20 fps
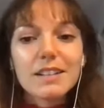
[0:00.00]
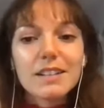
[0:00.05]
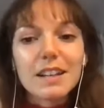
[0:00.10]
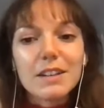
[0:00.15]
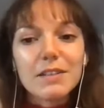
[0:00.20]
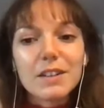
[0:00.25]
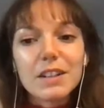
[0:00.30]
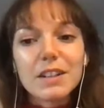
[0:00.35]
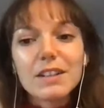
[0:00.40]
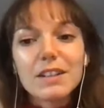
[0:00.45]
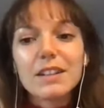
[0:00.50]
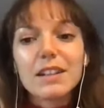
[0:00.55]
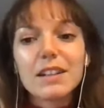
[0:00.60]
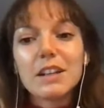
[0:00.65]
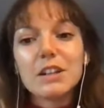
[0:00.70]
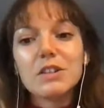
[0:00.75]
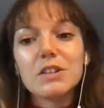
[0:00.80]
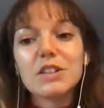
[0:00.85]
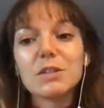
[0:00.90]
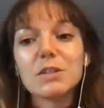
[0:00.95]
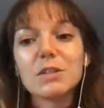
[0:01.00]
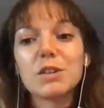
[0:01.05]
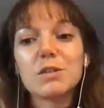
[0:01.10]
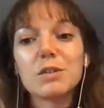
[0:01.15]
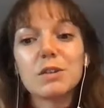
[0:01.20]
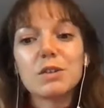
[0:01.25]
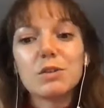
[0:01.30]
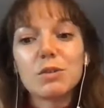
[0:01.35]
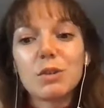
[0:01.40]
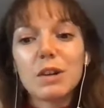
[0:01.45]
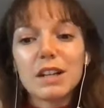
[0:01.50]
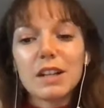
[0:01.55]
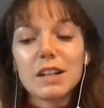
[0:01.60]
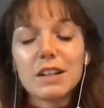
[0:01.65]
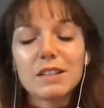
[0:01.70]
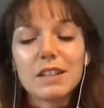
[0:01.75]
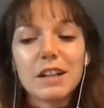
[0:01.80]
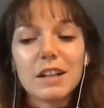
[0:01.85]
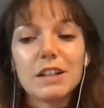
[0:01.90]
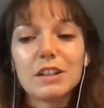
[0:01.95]
David, thank you so much for joining
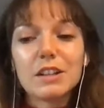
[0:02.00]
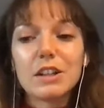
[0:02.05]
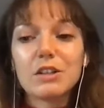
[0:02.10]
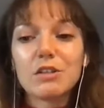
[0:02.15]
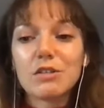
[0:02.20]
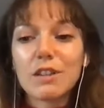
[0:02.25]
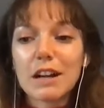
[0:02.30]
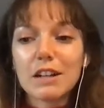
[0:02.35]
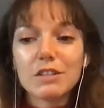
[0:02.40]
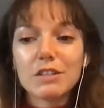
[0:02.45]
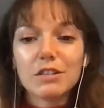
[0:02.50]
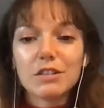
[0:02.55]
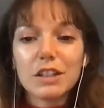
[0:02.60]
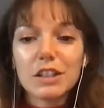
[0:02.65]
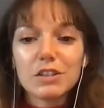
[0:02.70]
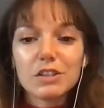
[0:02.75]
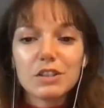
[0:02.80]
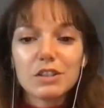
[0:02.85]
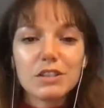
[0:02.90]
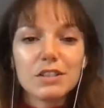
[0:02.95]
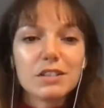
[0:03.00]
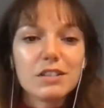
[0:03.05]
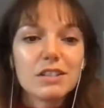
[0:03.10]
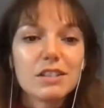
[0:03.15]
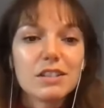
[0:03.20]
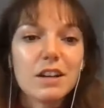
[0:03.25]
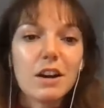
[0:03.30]
us and congratulations.